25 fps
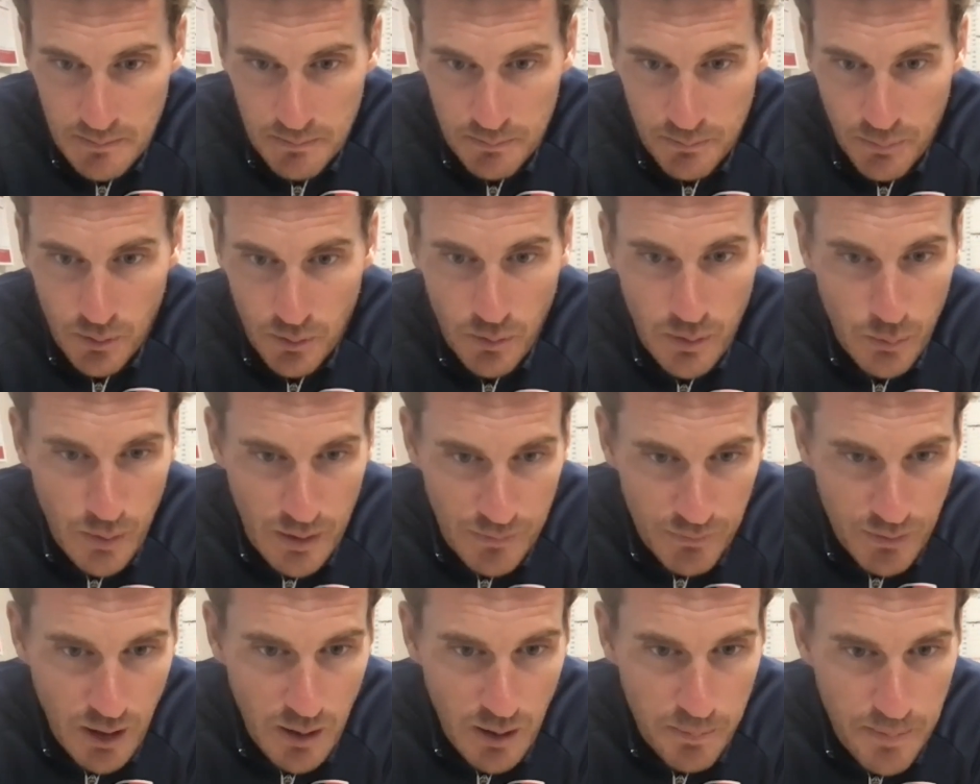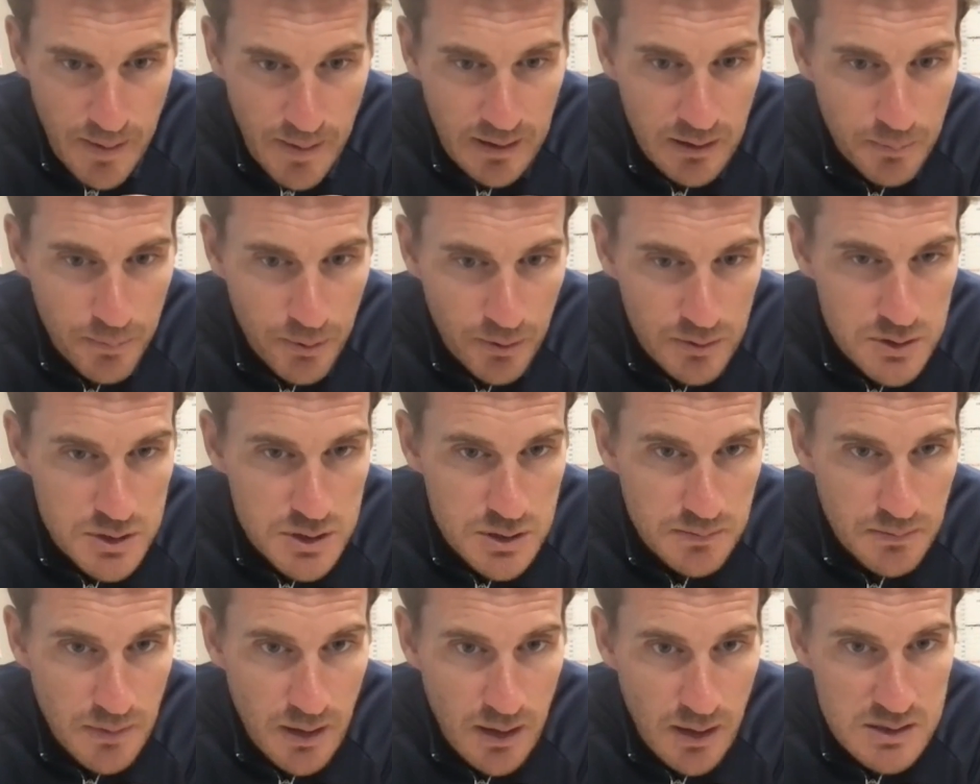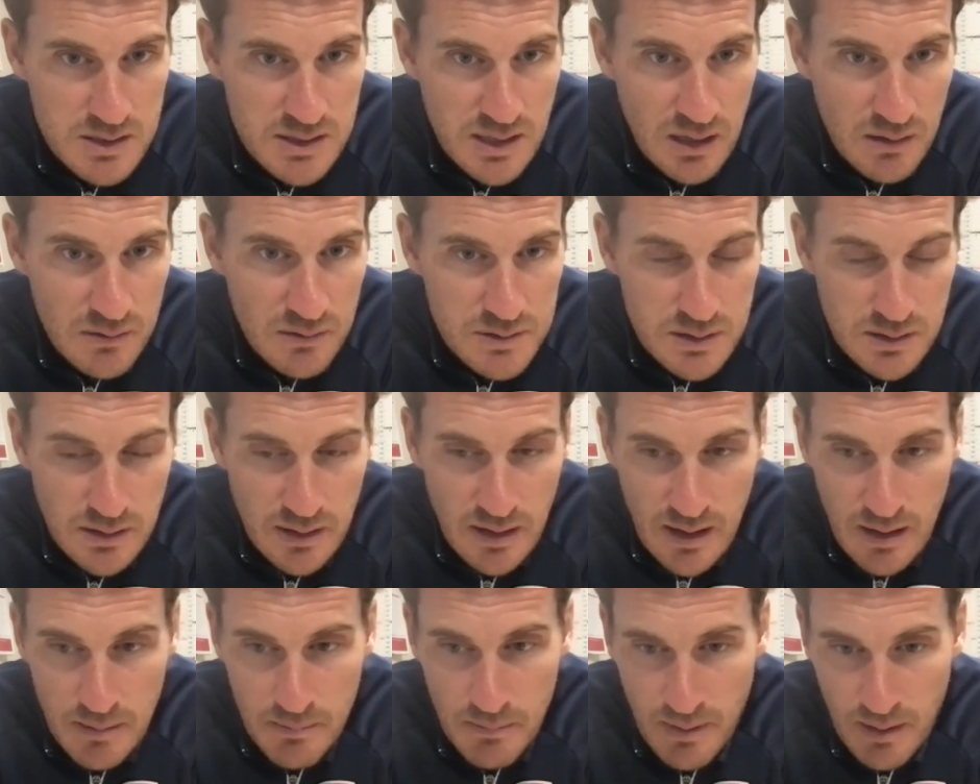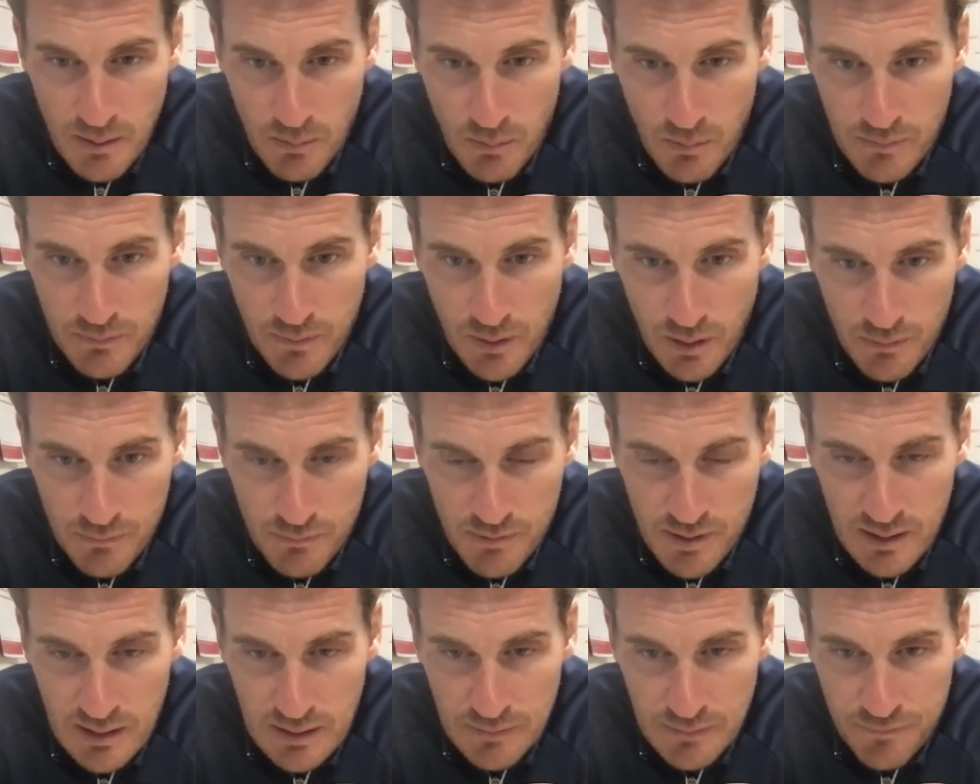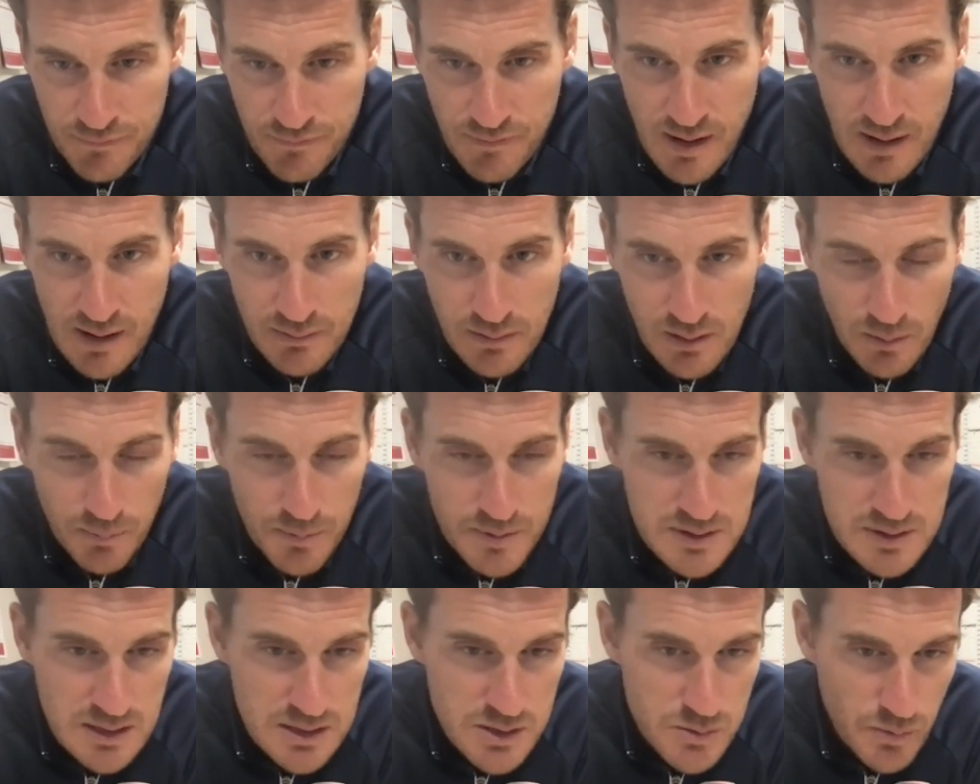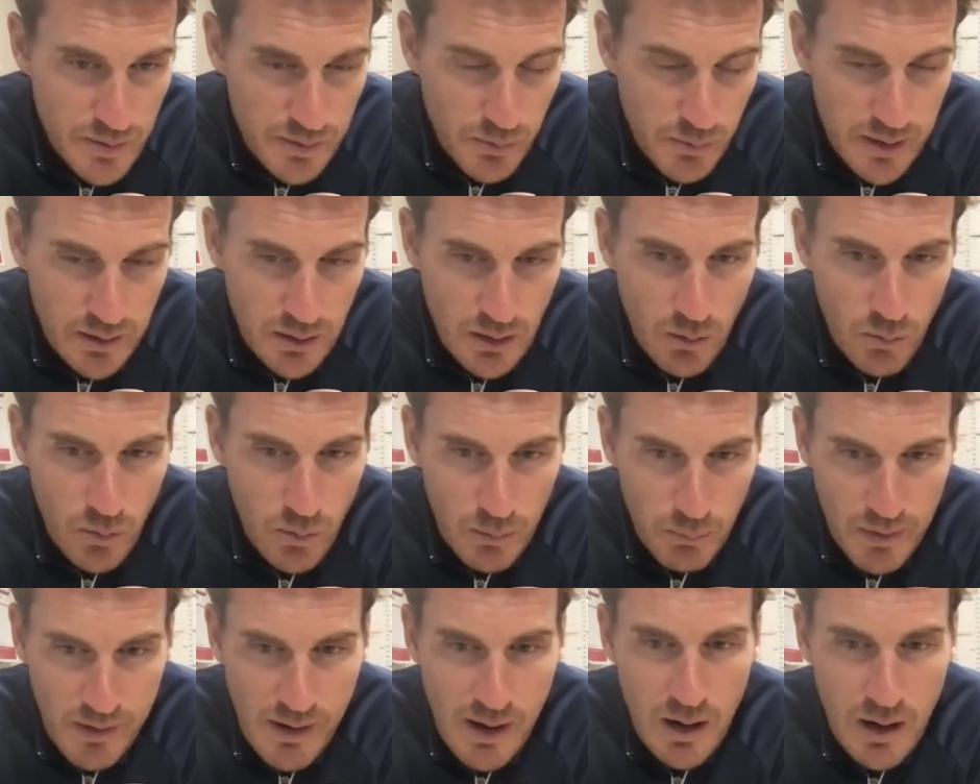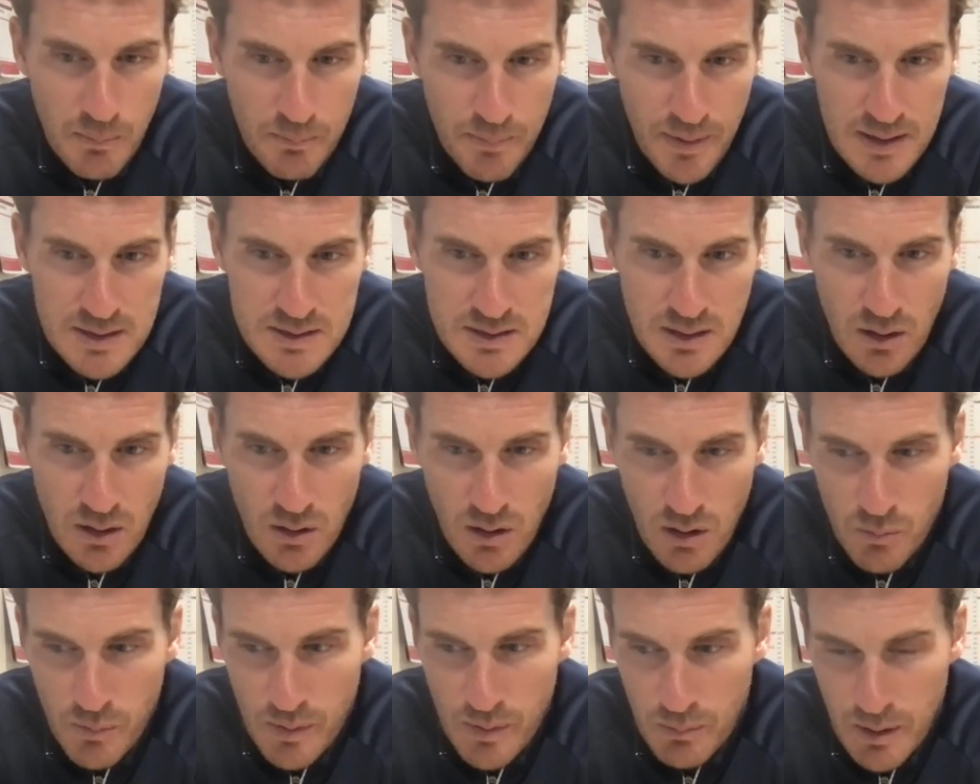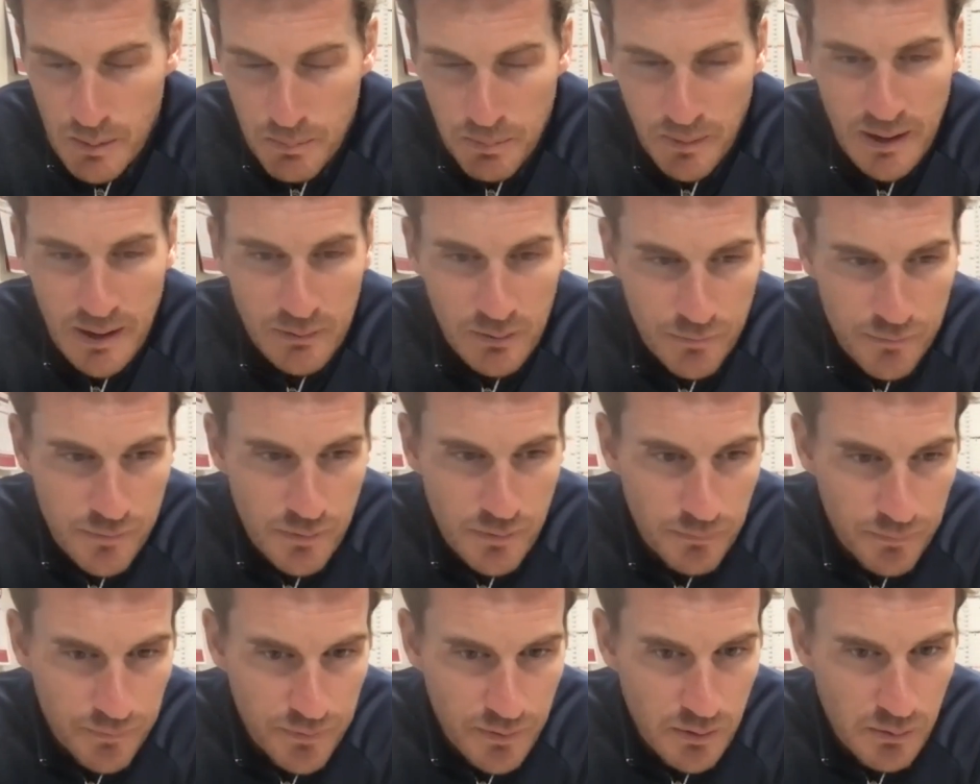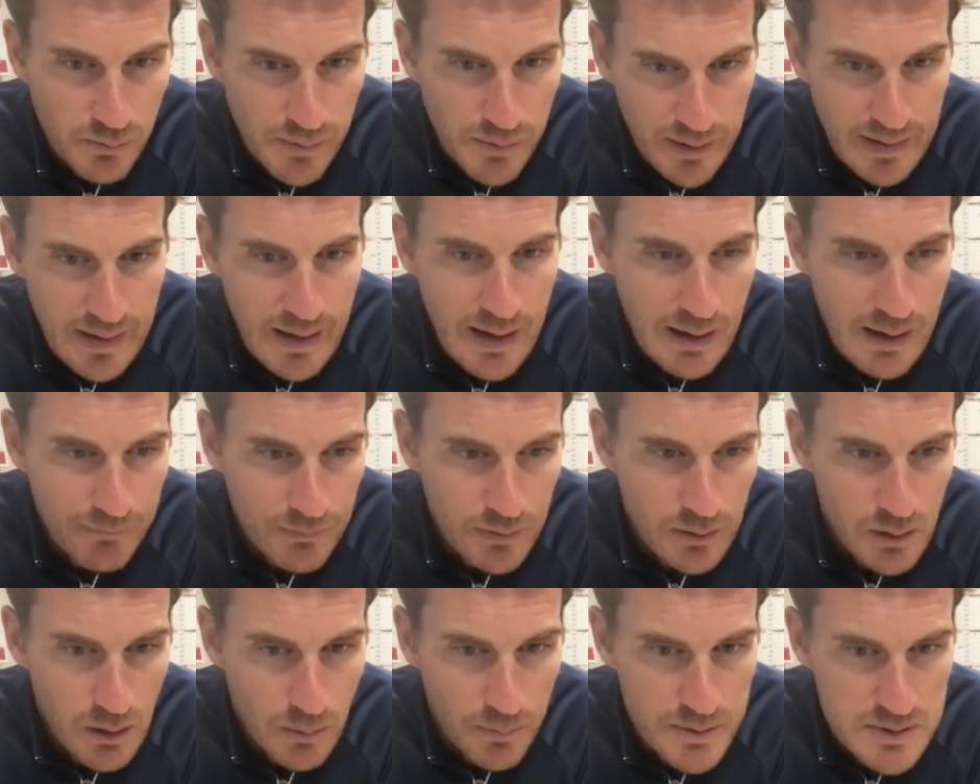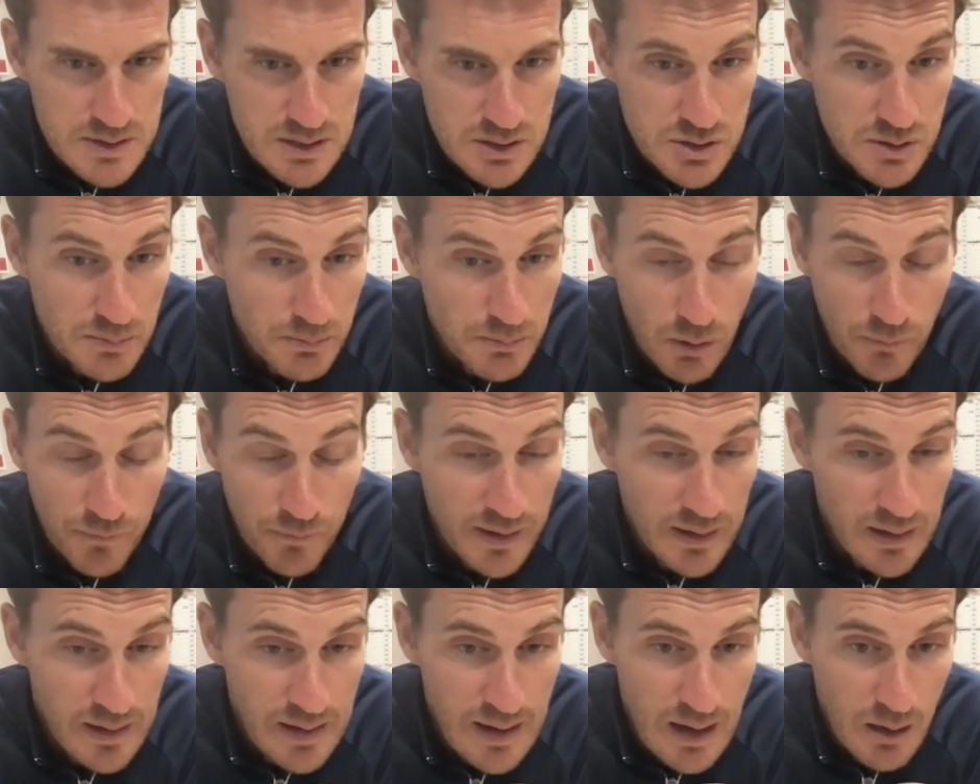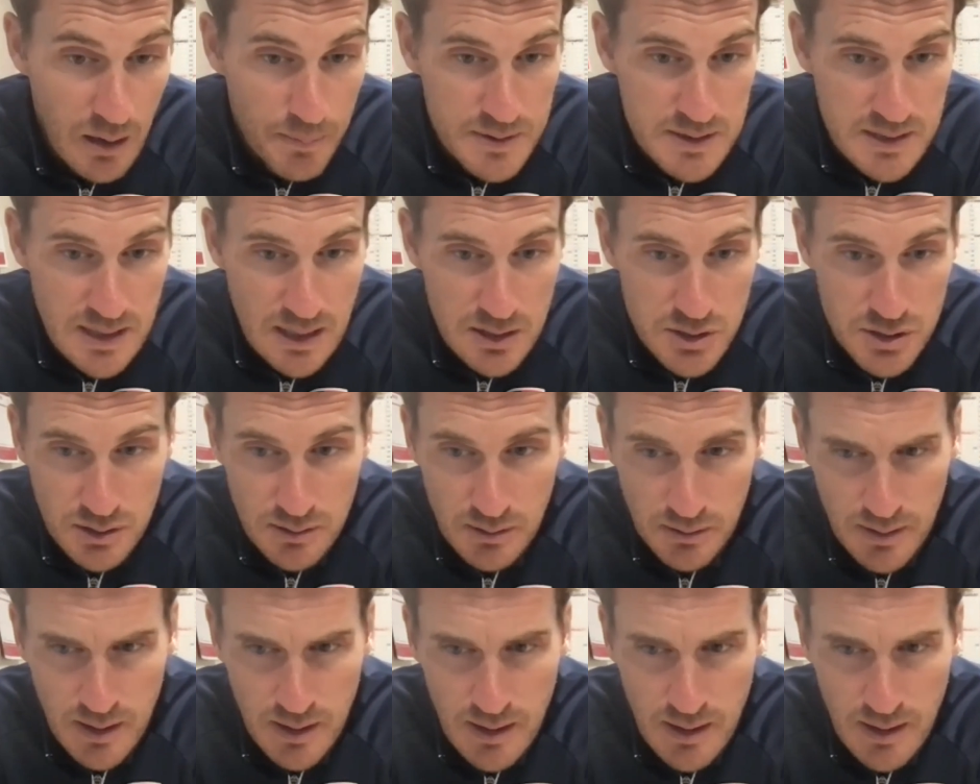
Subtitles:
But we've got a pack-a-punch ourselves and we've got to really threaten the opposition. We know when we're at our best at home, we play on the front foot and we get after the opposition, both in and out of possession